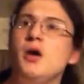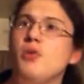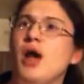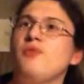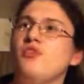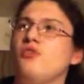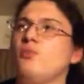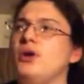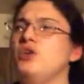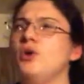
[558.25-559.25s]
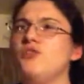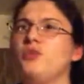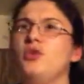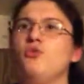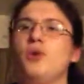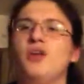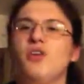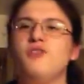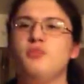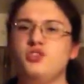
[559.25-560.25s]
Perhaps this is what USW's way
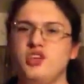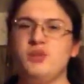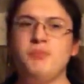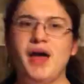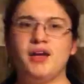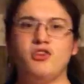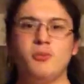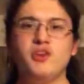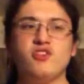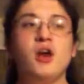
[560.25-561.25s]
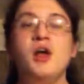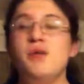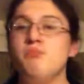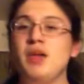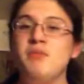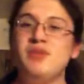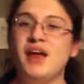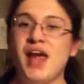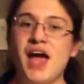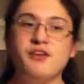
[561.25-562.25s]
of pushing him back into the picture. Maybe
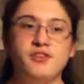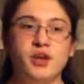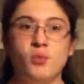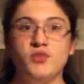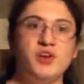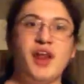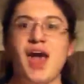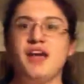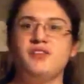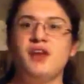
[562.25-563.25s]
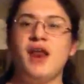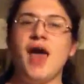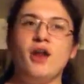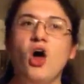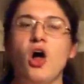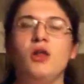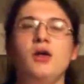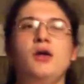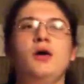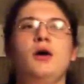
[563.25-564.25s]
that accident wasn't an accident at all.
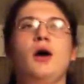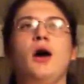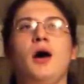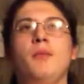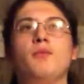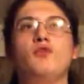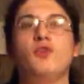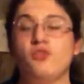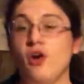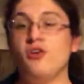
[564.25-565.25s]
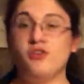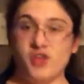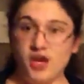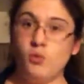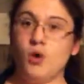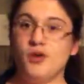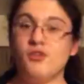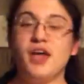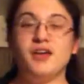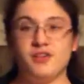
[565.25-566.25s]
For starters, it was.
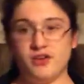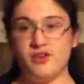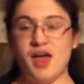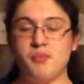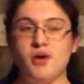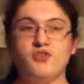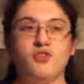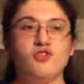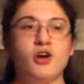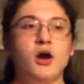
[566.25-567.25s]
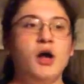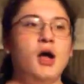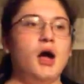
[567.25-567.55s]
I can tell you that much for sure.